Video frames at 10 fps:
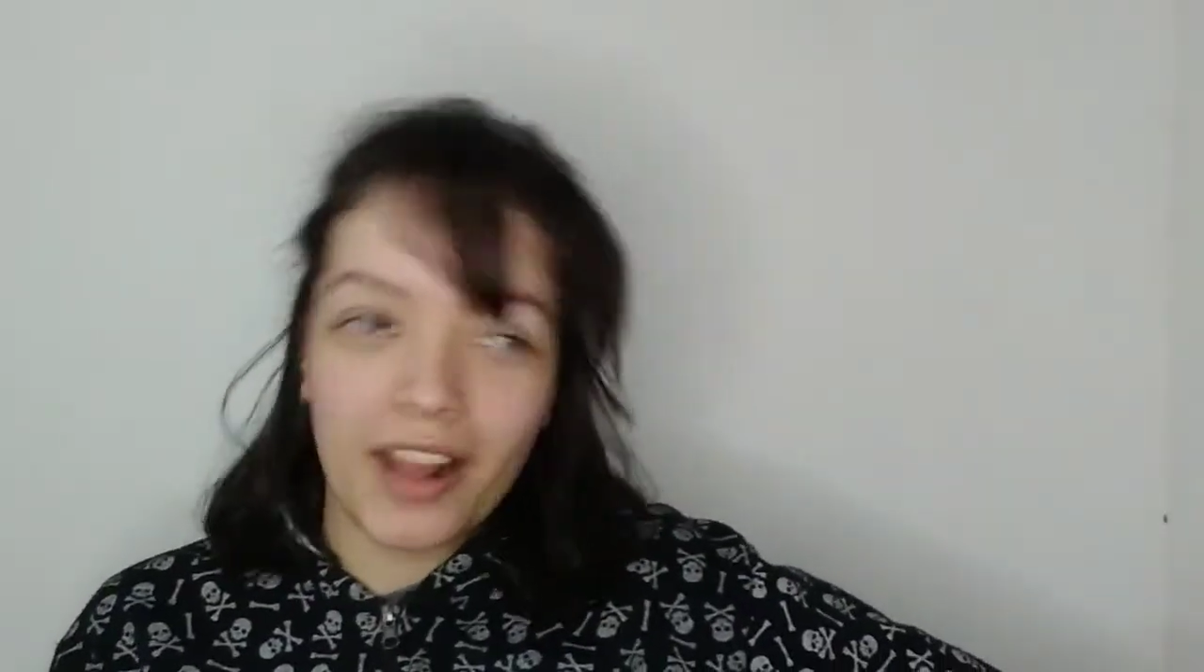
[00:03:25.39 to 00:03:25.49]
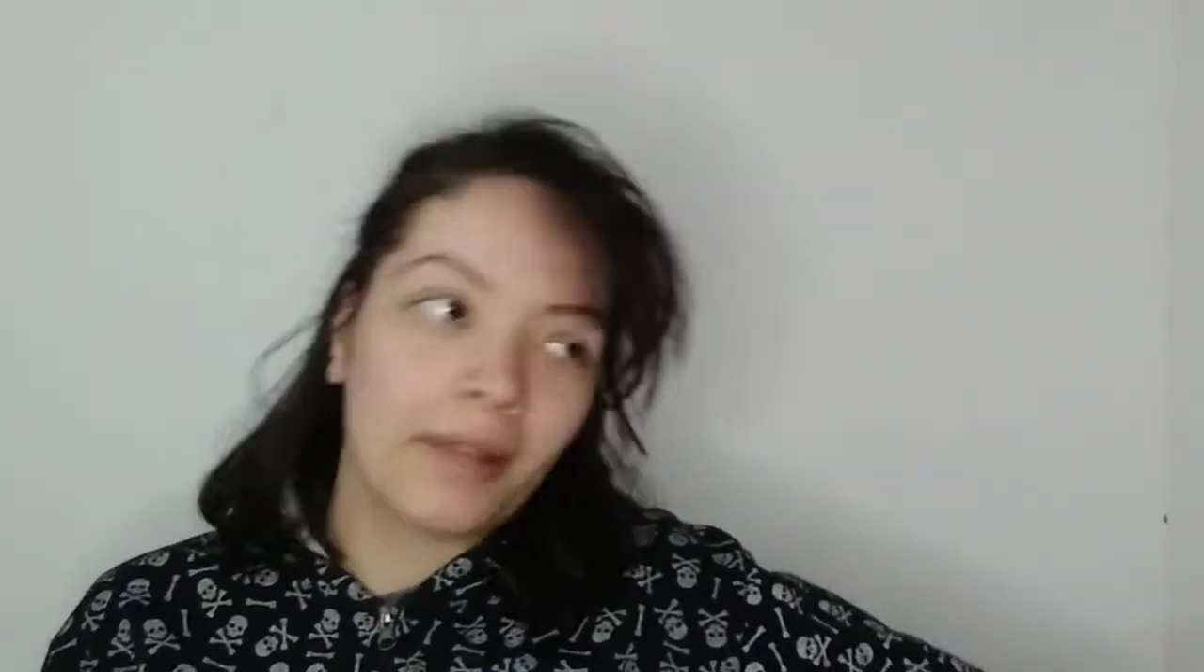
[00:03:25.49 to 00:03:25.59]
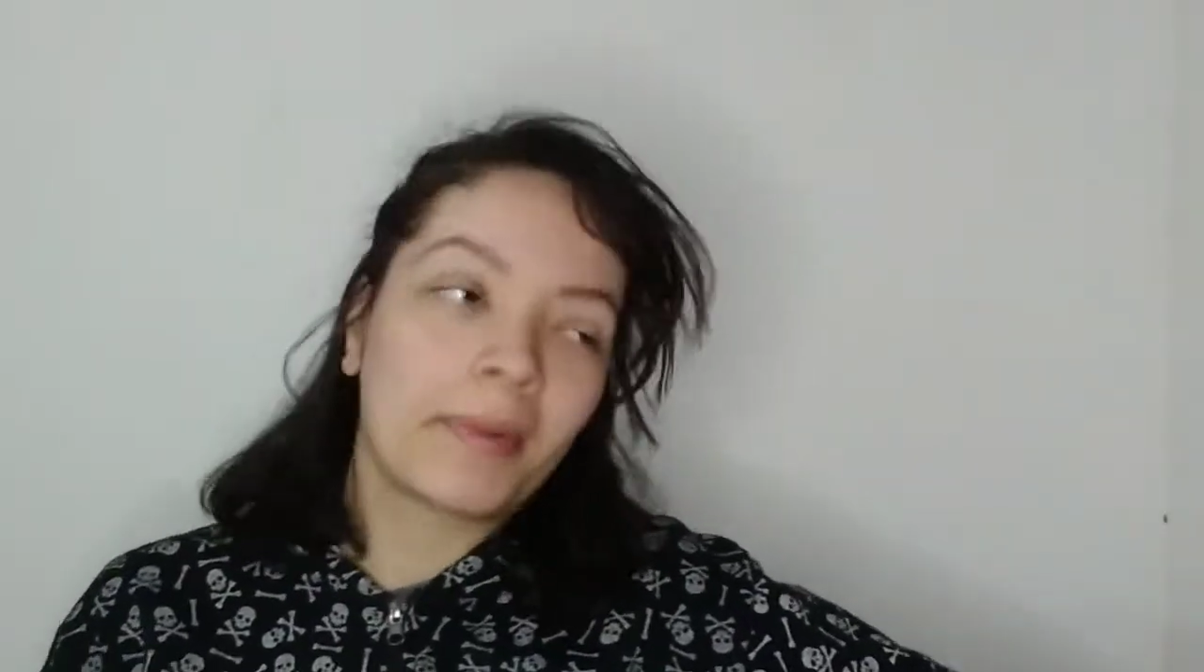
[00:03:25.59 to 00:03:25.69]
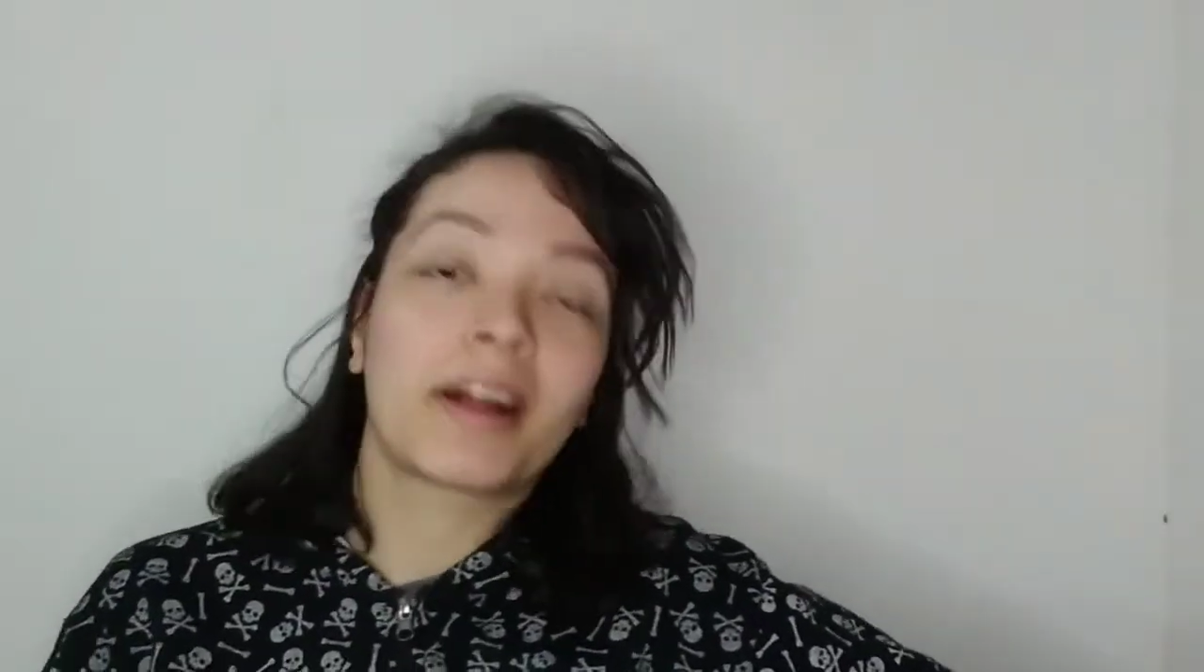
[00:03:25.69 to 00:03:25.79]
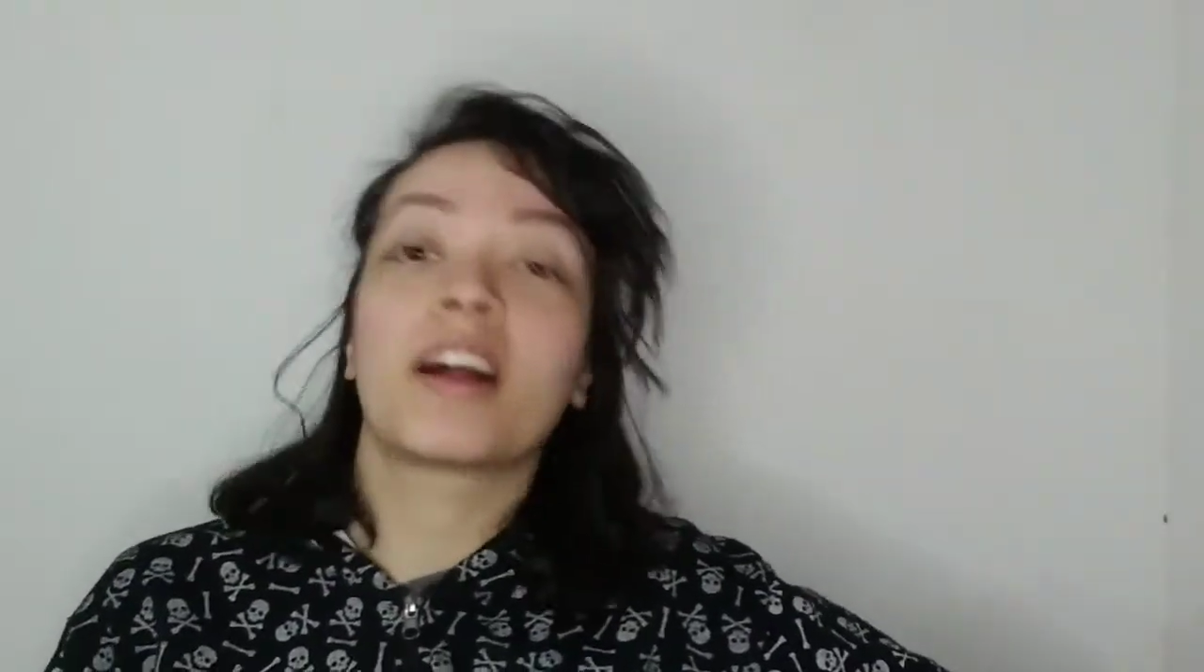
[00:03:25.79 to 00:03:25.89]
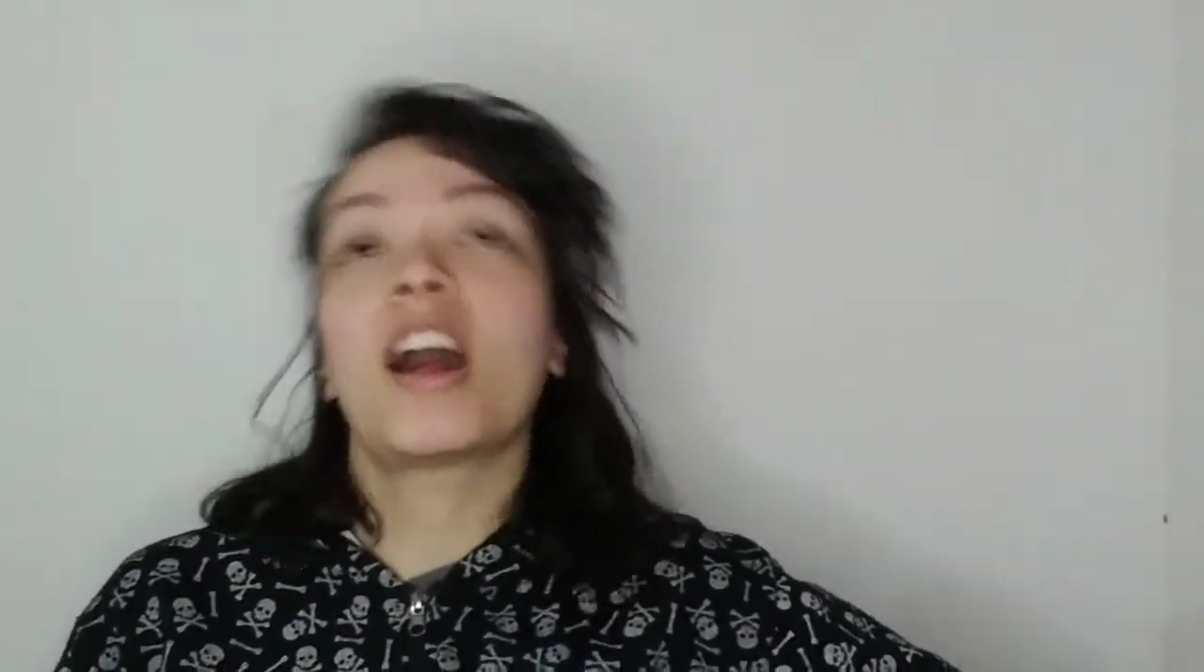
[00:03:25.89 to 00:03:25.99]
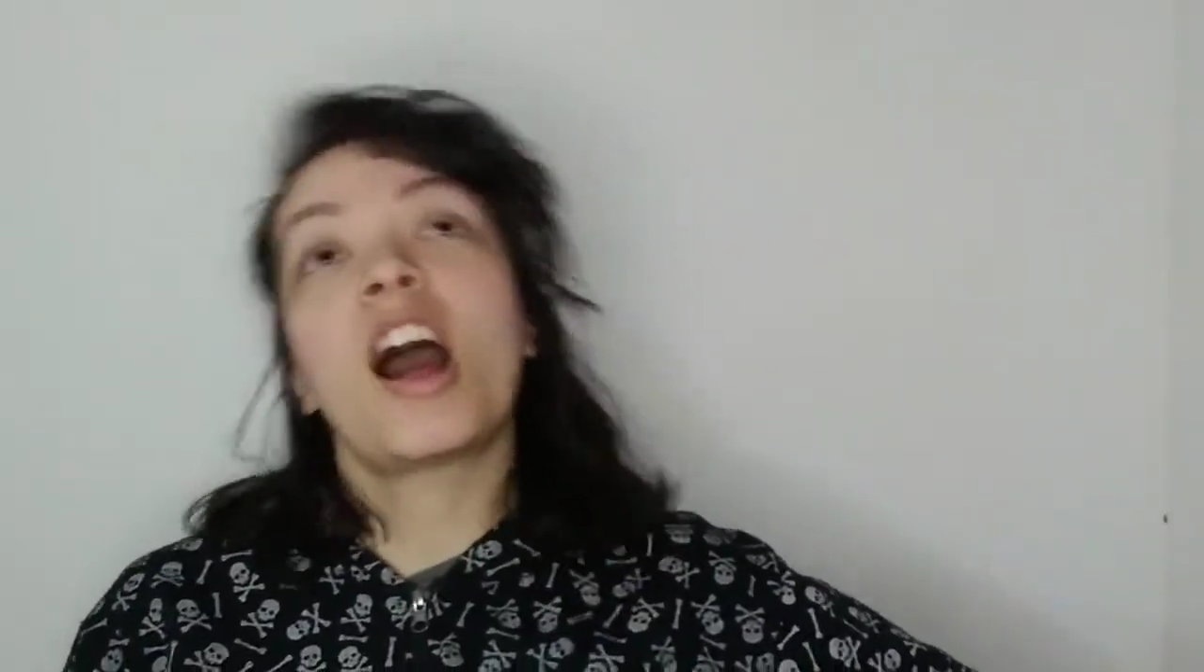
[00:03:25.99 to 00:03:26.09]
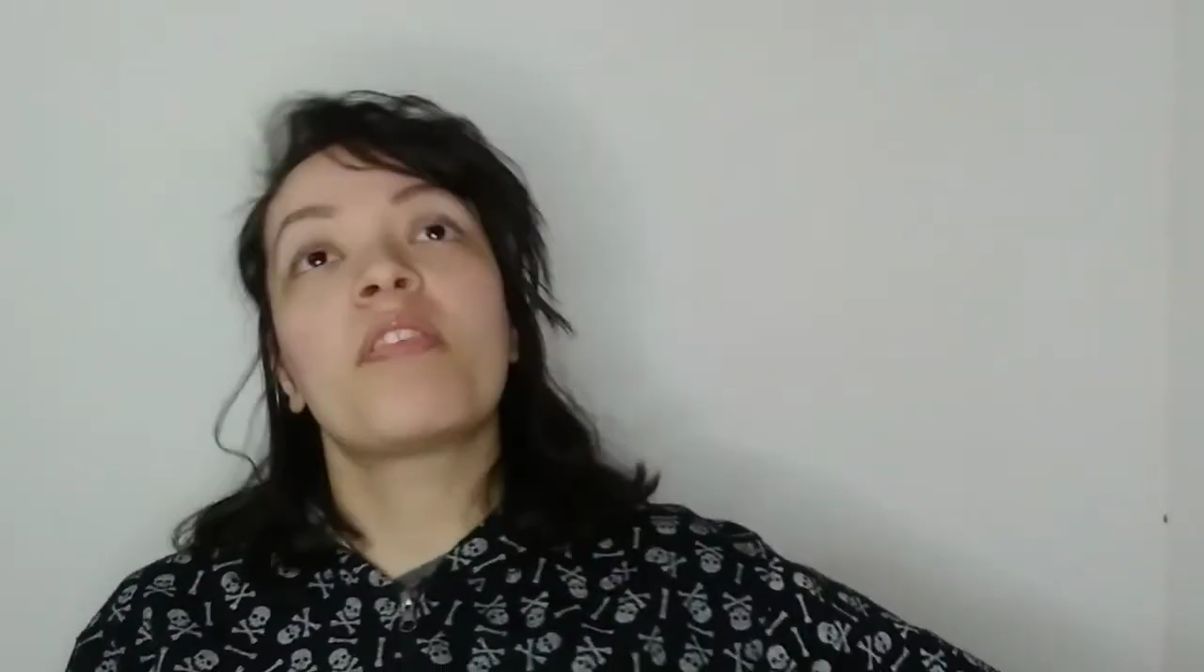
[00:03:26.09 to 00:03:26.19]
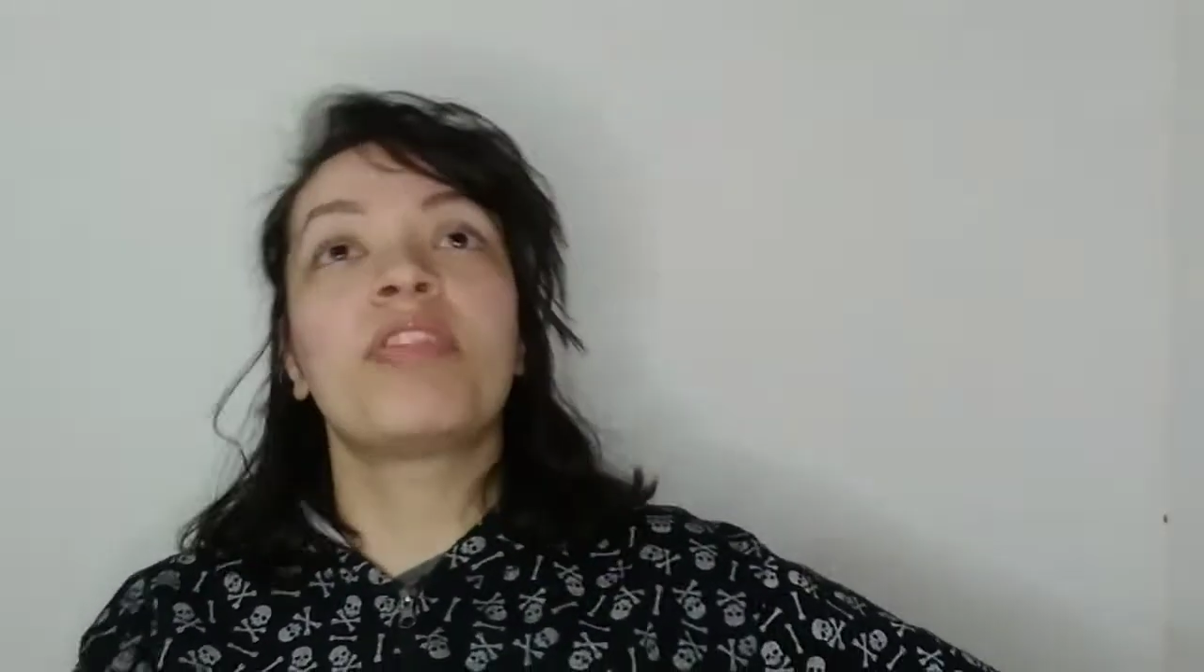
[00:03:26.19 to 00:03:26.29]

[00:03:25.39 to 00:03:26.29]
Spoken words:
I'm